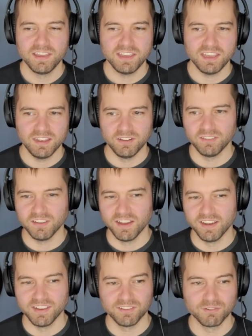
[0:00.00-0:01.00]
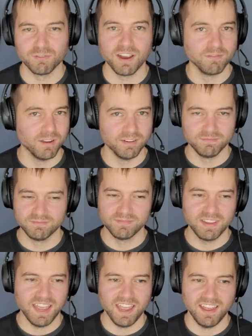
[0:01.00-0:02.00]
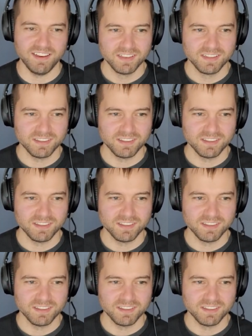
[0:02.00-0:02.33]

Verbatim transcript: is uh, is a great one, and uh,